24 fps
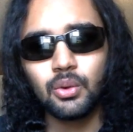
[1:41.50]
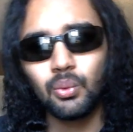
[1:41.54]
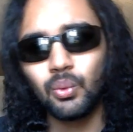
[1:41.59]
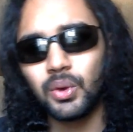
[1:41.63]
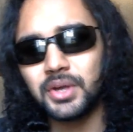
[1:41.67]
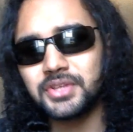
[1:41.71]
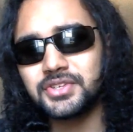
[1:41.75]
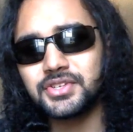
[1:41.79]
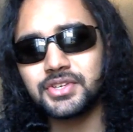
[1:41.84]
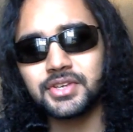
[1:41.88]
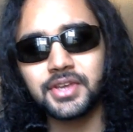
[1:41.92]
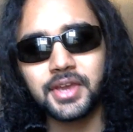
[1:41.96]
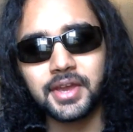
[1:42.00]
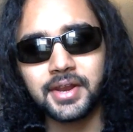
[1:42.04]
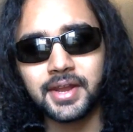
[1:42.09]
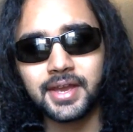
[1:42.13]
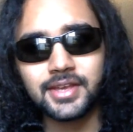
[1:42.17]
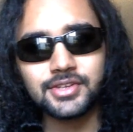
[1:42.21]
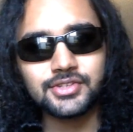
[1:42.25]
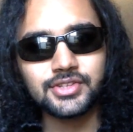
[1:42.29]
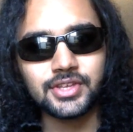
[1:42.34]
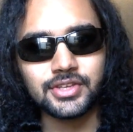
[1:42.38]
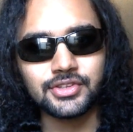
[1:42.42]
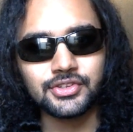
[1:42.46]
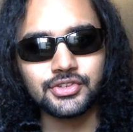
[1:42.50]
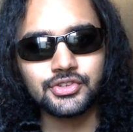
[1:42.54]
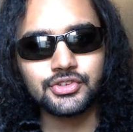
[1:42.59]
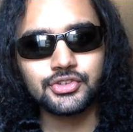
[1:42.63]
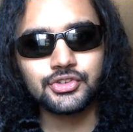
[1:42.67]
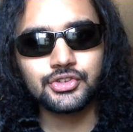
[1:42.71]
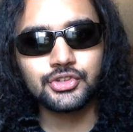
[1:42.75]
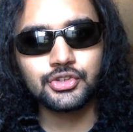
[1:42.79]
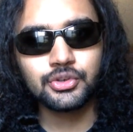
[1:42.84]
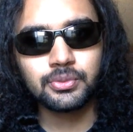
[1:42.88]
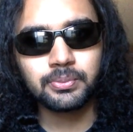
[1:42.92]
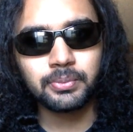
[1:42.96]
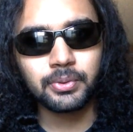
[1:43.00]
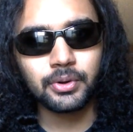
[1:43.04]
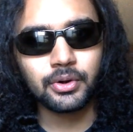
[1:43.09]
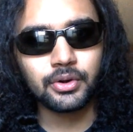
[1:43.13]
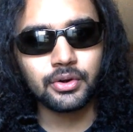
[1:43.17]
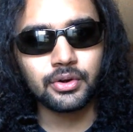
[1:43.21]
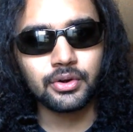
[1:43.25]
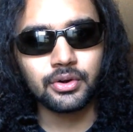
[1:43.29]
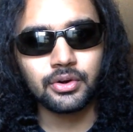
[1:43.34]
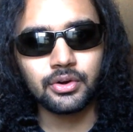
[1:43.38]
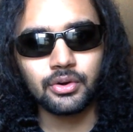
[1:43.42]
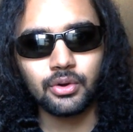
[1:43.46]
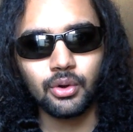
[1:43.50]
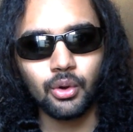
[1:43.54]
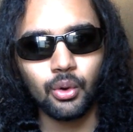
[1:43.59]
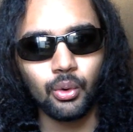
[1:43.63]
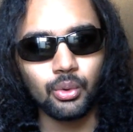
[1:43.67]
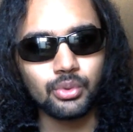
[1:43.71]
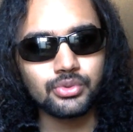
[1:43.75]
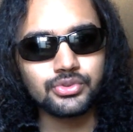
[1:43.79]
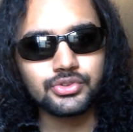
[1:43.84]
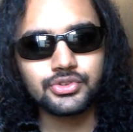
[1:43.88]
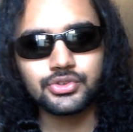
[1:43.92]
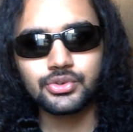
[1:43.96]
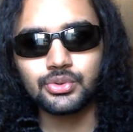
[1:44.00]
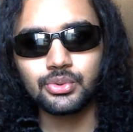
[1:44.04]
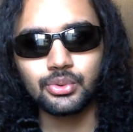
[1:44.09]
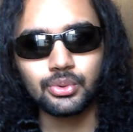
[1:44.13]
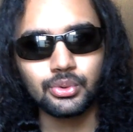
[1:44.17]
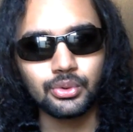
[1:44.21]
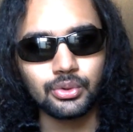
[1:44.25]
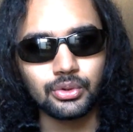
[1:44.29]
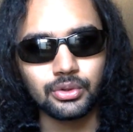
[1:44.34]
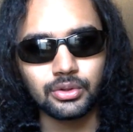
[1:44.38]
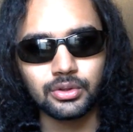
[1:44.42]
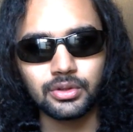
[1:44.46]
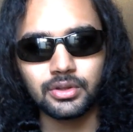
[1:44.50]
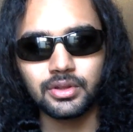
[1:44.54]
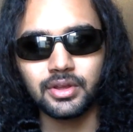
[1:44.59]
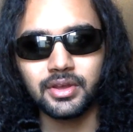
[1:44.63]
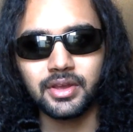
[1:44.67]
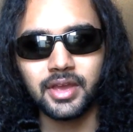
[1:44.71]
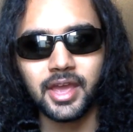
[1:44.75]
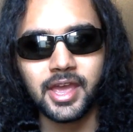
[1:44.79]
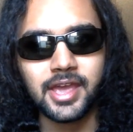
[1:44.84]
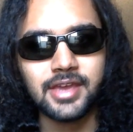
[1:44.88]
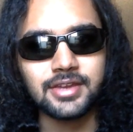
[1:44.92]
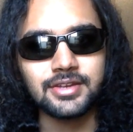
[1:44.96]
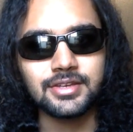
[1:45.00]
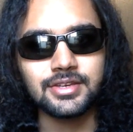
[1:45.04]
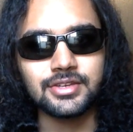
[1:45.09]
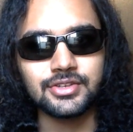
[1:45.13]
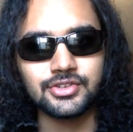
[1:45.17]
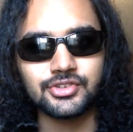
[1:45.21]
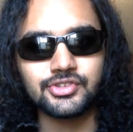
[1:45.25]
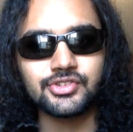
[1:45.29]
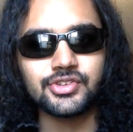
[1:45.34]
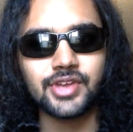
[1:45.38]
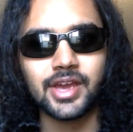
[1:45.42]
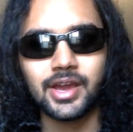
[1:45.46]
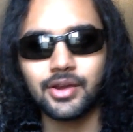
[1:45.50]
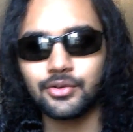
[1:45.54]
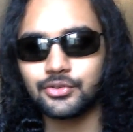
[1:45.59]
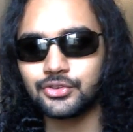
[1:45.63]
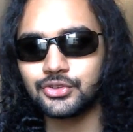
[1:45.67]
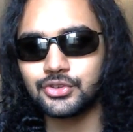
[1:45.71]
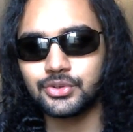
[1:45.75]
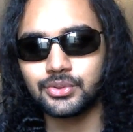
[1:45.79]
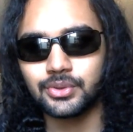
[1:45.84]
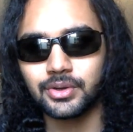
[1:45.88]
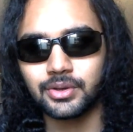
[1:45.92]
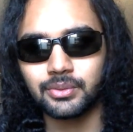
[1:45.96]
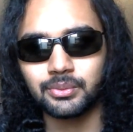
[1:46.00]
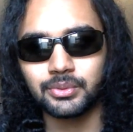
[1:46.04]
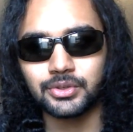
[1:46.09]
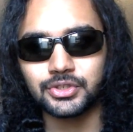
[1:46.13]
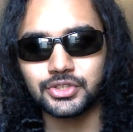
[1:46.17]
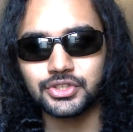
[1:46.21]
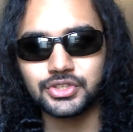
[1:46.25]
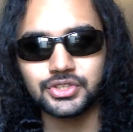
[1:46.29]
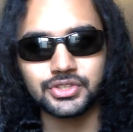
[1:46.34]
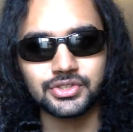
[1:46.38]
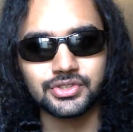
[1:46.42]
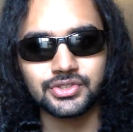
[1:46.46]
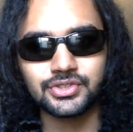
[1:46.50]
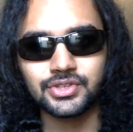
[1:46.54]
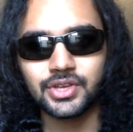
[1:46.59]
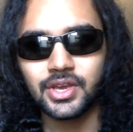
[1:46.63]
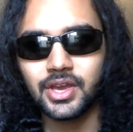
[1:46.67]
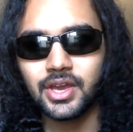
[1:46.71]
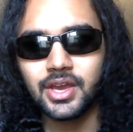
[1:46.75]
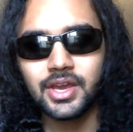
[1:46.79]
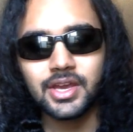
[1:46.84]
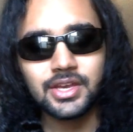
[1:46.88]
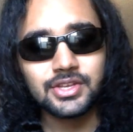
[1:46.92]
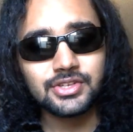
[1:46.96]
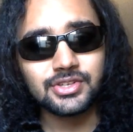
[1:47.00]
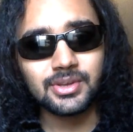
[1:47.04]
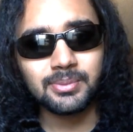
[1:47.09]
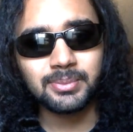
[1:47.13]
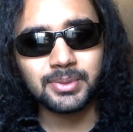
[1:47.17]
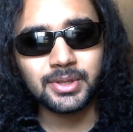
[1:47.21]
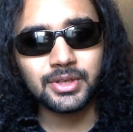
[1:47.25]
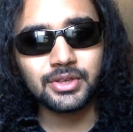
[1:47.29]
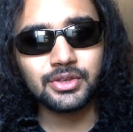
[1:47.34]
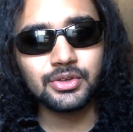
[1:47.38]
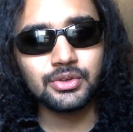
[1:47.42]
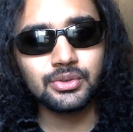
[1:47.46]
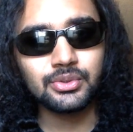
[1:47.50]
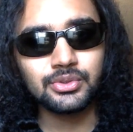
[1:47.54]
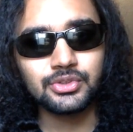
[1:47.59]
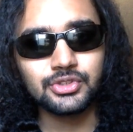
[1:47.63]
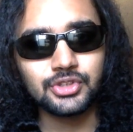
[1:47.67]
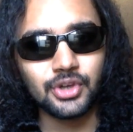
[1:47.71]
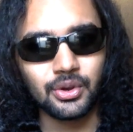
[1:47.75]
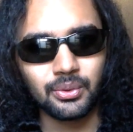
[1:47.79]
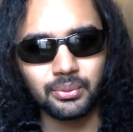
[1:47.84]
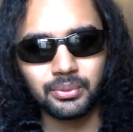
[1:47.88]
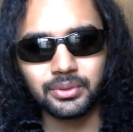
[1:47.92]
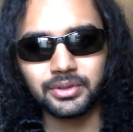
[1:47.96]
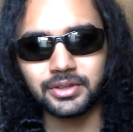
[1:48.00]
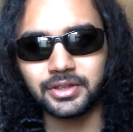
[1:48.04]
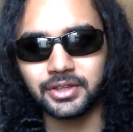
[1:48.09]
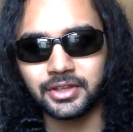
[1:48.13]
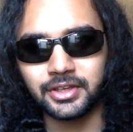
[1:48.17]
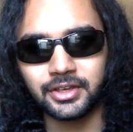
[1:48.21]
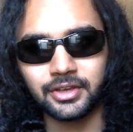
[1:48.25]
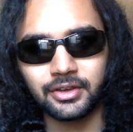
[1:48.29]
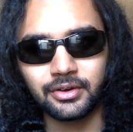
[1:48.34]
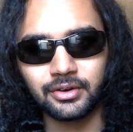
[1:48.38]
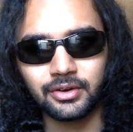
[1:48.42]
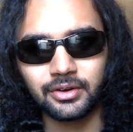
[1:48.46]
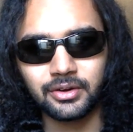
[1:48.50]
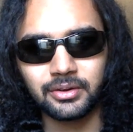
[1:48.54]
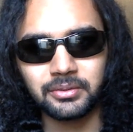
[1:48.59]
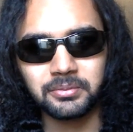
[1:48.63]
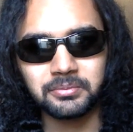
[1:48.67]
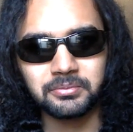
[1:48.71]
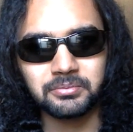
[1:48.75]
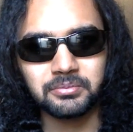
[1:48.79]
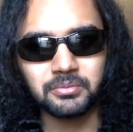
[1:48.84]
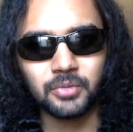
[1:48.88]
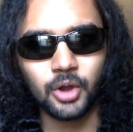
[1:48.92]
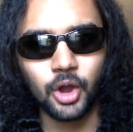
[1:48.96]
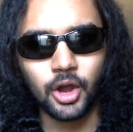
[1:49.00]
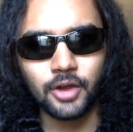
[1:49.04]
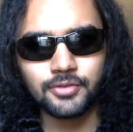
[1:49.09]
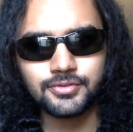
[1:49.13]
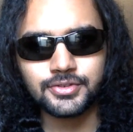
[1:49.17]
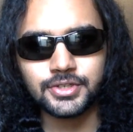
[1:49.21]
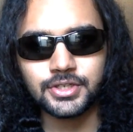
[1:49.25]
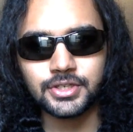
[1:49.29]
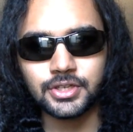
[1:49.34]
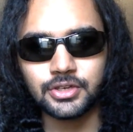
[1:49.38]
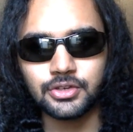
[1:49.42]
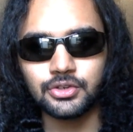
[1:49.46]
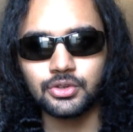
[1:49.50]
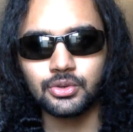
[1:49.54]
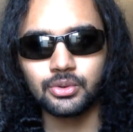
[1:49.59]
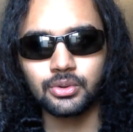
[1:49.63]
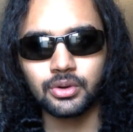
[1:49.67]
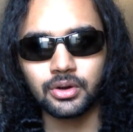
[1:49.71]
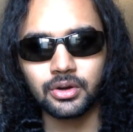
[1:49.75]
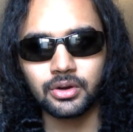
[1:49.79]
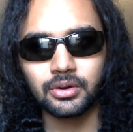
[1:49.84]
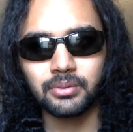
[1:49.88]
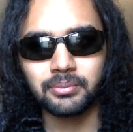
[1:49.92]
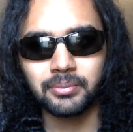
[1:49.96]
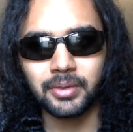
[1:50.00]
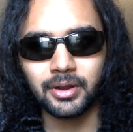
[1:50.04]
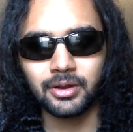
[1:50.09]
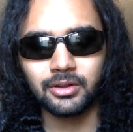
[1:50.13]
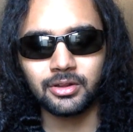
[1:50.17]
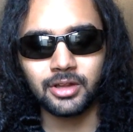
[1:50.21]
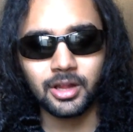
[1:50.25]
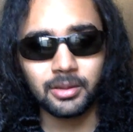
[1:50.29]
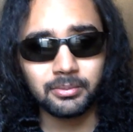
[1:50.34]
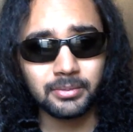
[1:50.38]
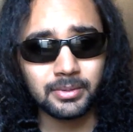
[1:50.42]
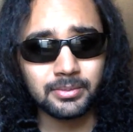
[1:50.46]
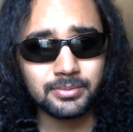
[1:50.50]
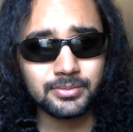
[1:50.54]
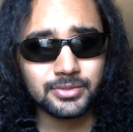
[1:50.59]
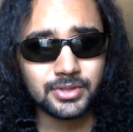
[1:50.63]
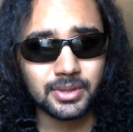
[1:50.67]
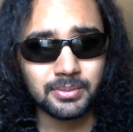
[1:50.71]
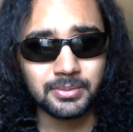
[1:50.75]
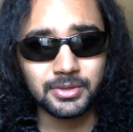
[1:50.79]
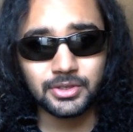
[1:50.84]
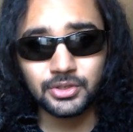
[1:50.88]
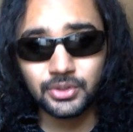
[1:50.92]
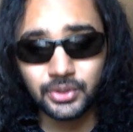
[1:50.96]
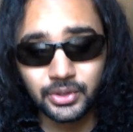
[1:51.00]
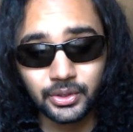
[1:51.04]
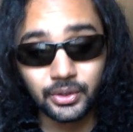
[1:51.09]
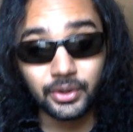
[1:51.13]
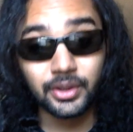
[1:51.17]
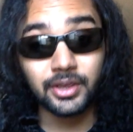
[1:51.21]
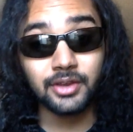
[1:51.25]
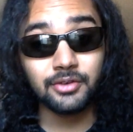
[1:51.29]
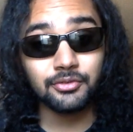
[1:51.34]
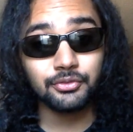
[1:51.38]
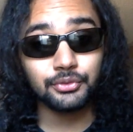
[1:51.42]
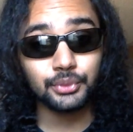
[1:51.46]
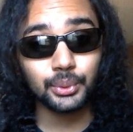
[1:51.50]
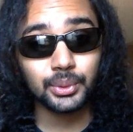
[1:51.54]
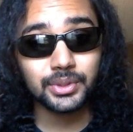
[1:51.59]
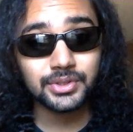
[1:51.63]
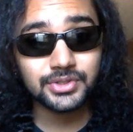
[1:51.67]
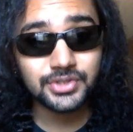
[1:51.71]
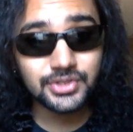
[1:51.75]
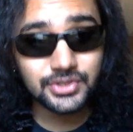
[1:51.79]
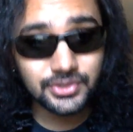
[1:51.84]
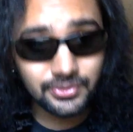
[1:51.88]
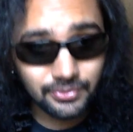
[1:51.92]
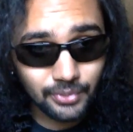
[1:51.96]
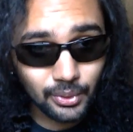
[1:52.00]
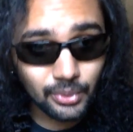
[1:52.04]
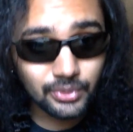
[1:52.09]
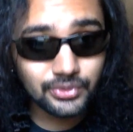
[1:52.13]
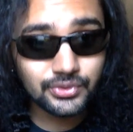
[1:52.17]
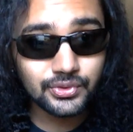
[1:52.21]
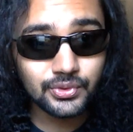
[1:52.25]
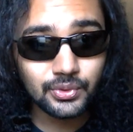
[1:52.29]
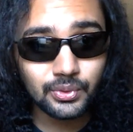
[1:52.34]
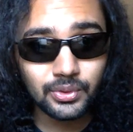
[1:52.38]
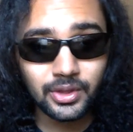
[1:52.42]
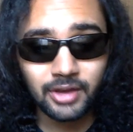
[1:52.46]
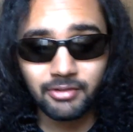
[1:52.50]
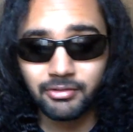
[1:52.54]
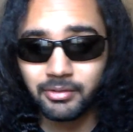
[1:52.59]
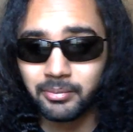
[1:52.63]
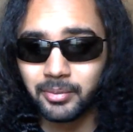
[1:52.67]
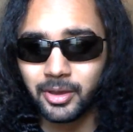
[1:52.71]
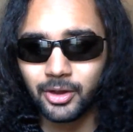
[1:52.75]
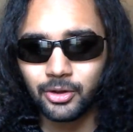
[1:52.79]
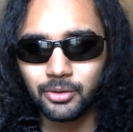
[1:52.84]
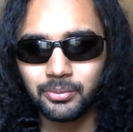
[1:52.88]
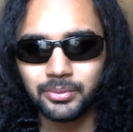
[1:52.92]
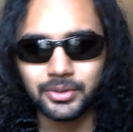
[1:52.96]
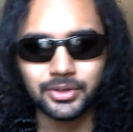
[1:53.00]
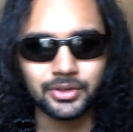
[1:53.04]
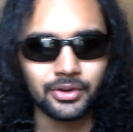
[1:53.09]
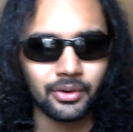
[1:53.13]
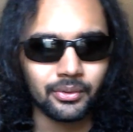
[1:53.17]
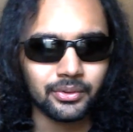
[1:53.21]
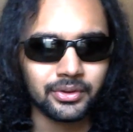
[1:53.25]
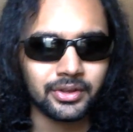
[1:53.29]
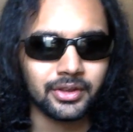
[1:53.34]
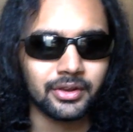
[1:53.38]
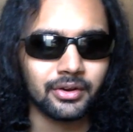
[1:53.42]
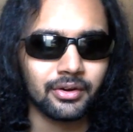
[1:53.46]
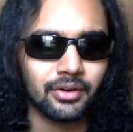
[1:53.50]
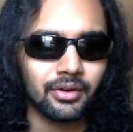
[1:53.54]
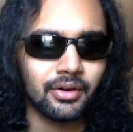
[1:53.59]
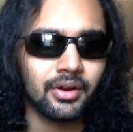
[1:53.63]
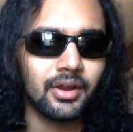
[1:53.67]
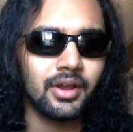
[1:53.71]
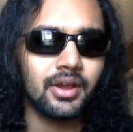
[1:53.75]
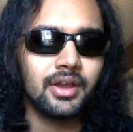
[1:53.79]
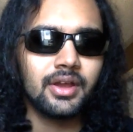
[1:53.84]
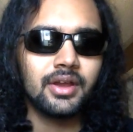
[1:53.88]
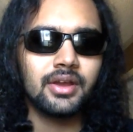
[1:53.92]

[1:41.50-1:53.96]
once again, has that super old school 80s sound to it, which is something you don't really hear often in newer metal albums. I mean, you hear influences of old school heavy metal, but you don't hear